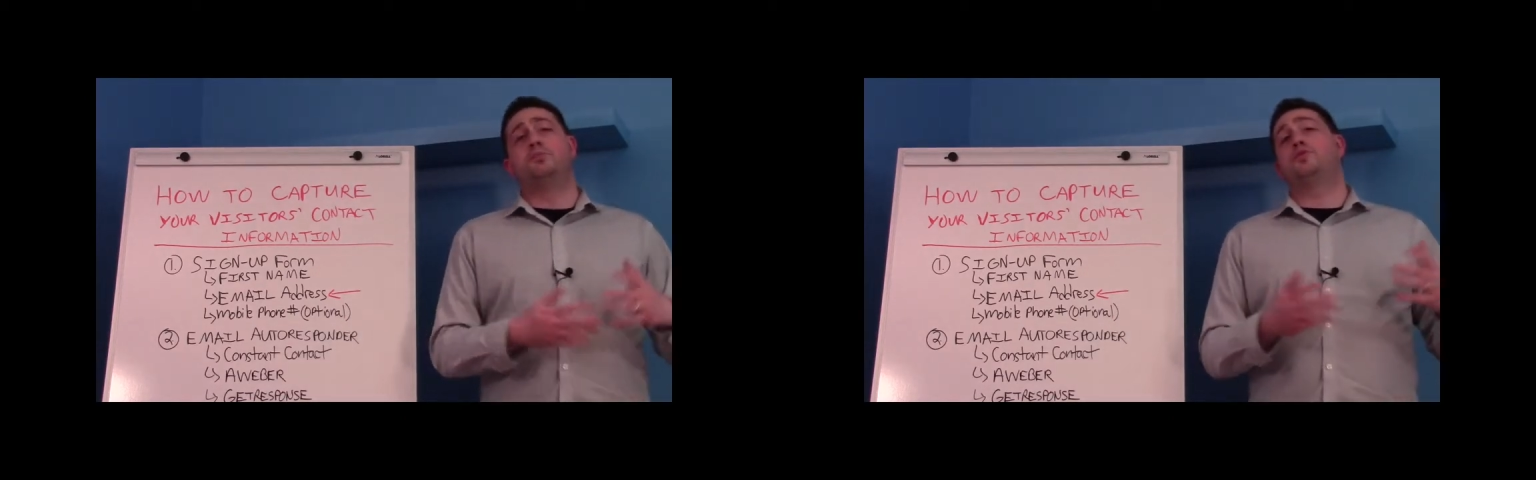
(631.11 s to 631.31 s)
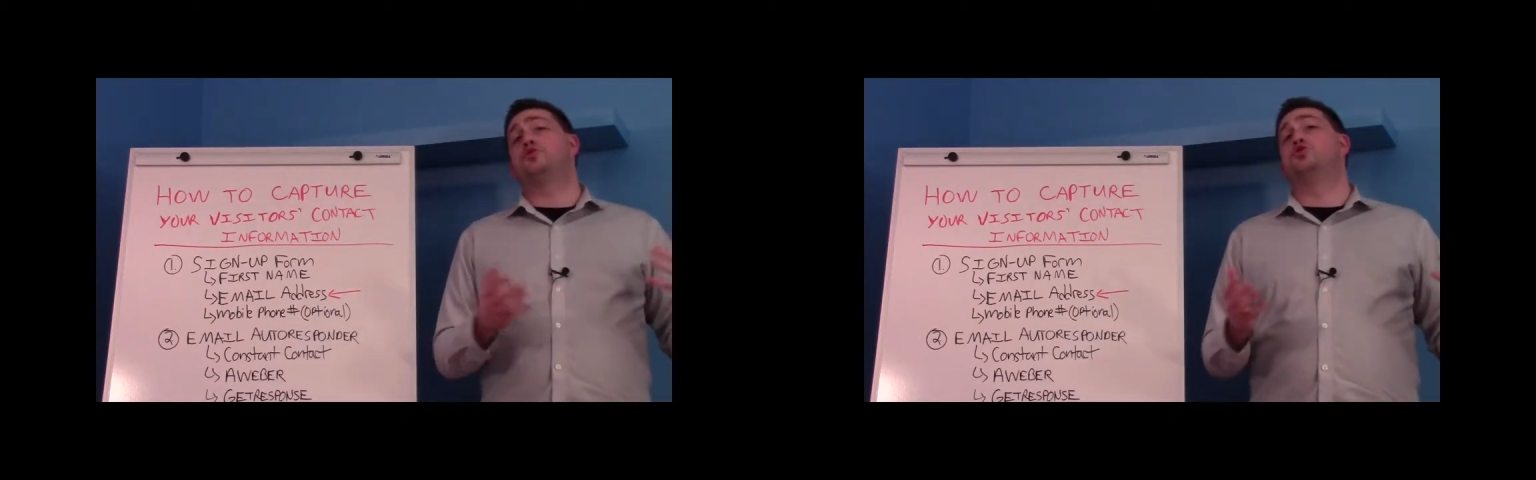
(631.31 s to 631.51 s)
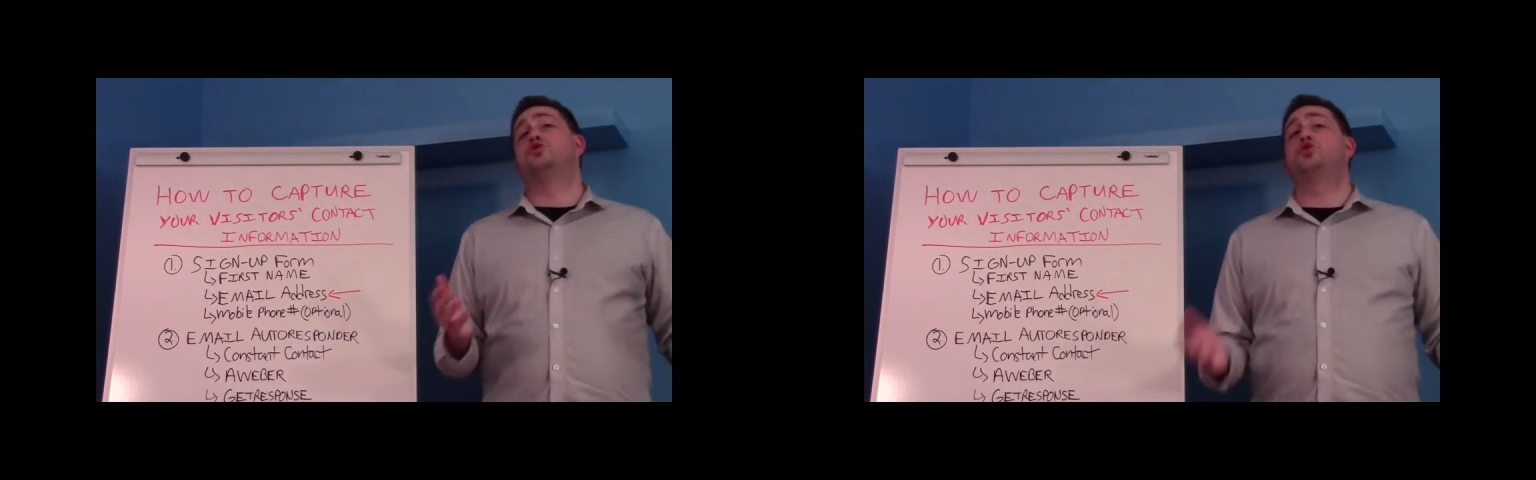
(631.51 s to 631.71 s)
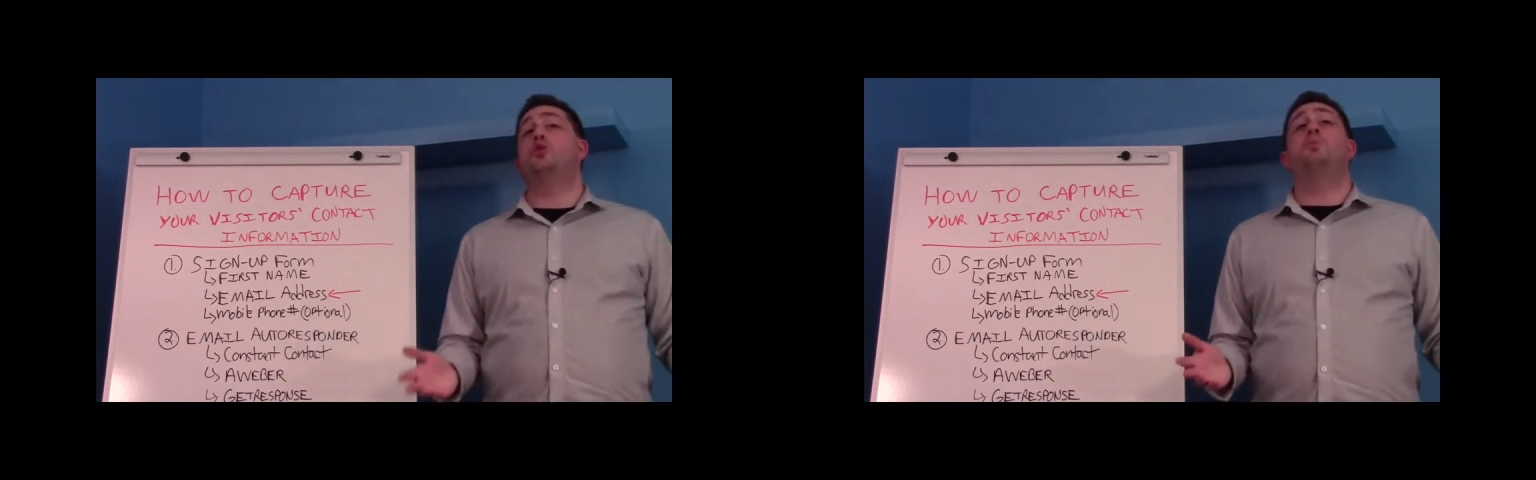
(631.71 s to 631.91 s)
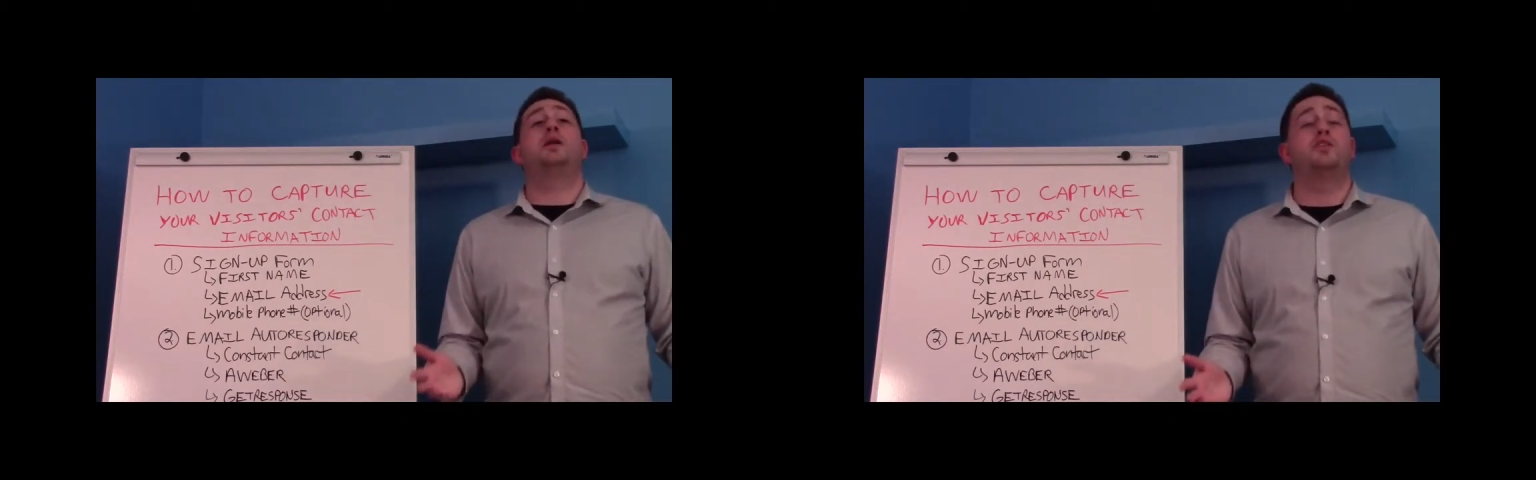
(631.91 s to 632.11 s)
but there's
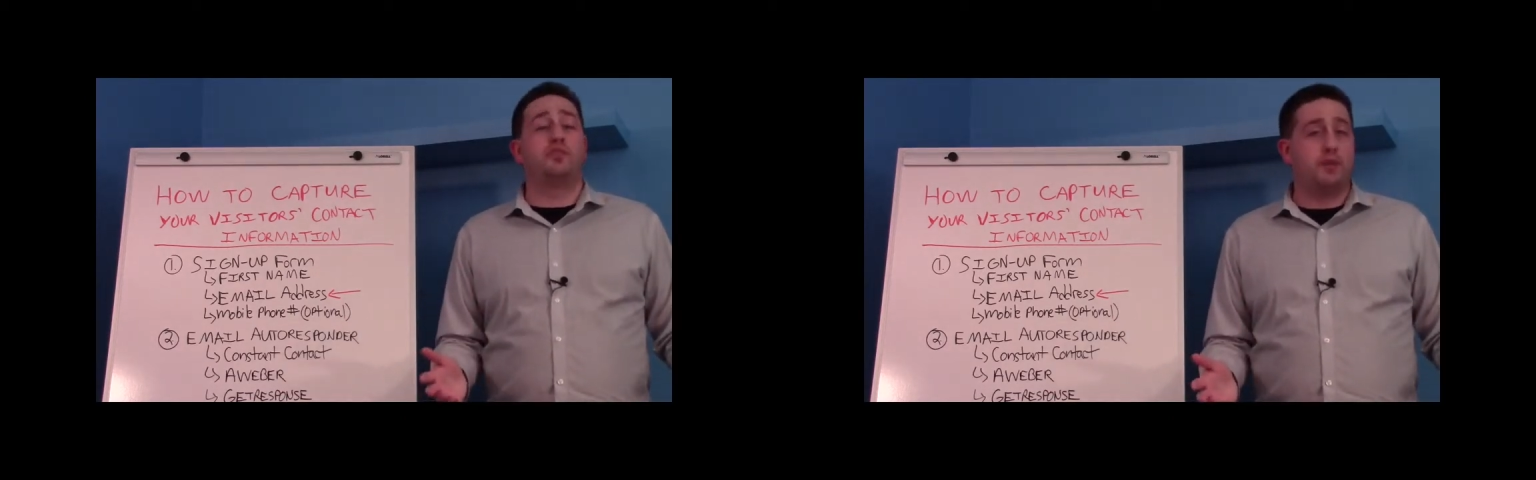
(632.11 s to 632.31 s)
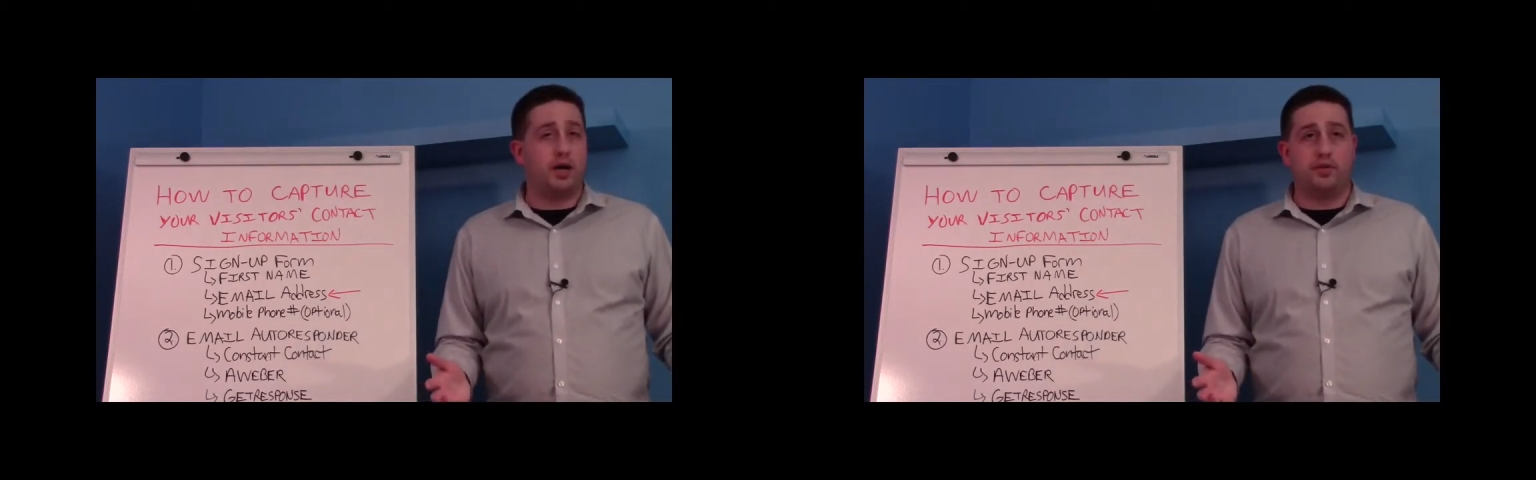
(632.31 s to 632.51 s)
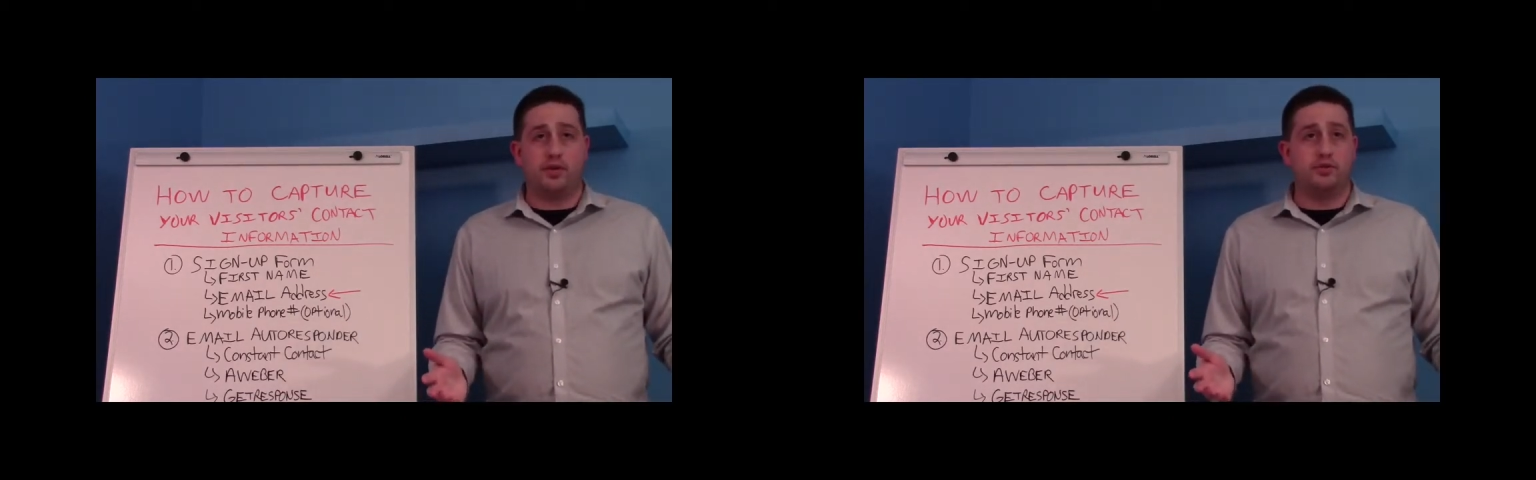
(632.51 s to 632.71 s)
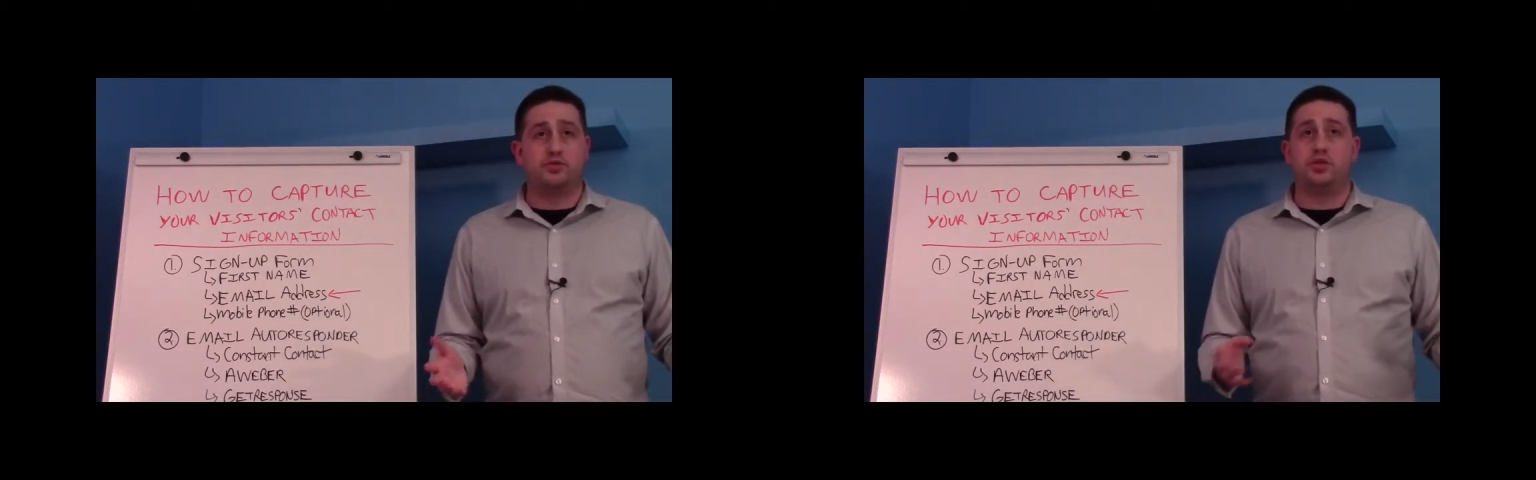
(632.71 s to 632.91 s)
so many of them out there.